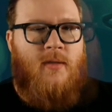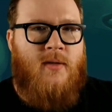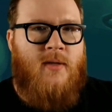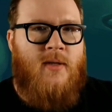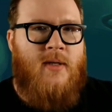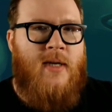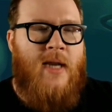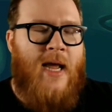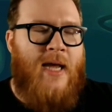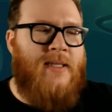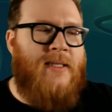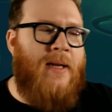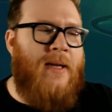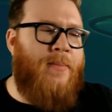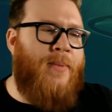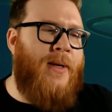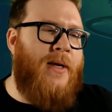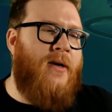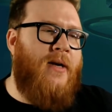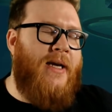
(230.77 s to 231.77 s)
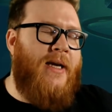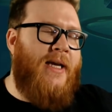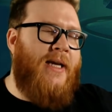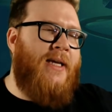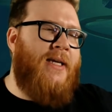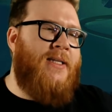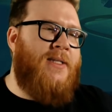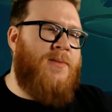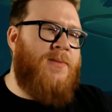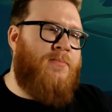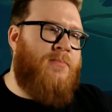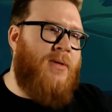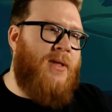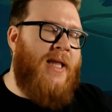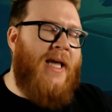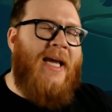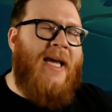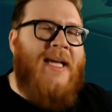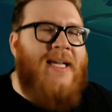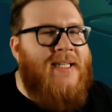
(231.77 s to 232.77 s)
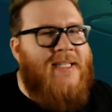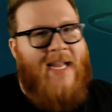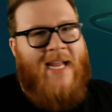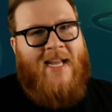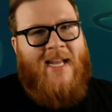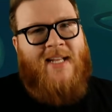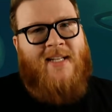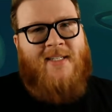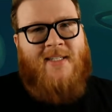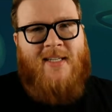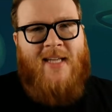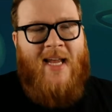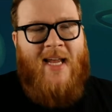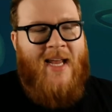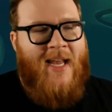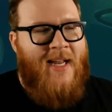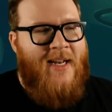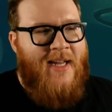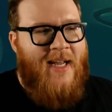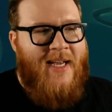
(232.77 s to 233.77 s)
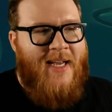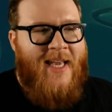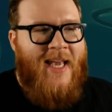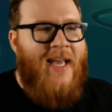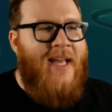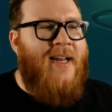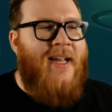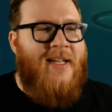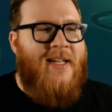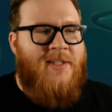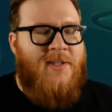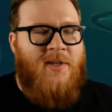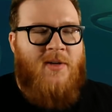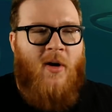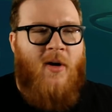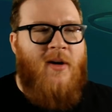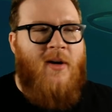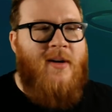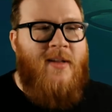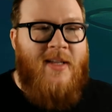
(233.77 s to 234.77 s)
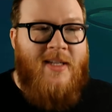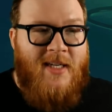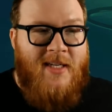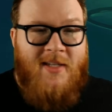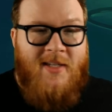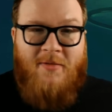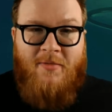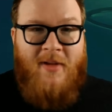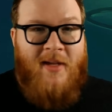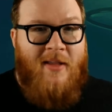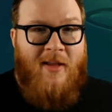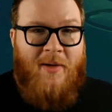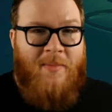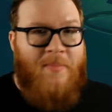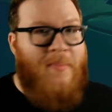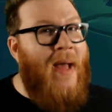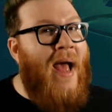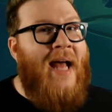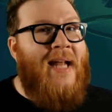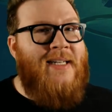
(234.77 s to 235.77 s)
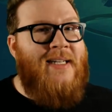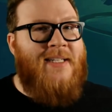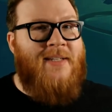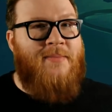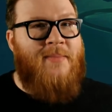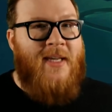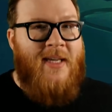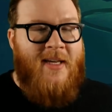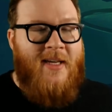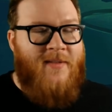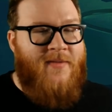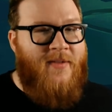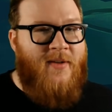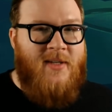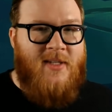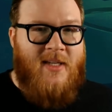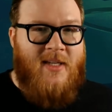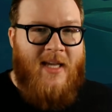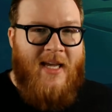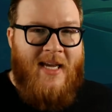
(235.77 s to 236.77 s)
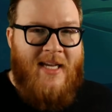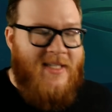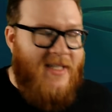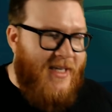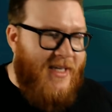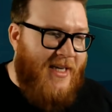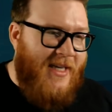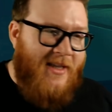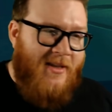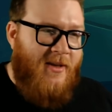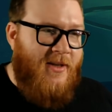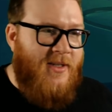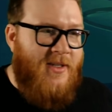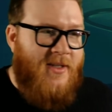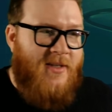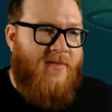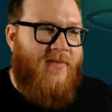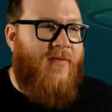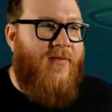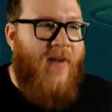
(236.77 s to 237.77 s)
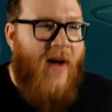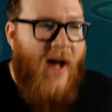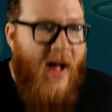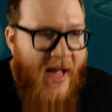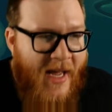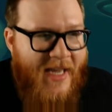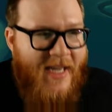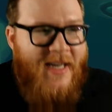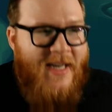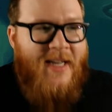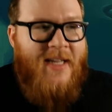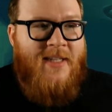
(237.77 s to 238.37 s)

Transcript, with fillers: Next up here is Blade Dance. And again, it's a card that doesn't really look bad to me at first glance. Like, it looks fine.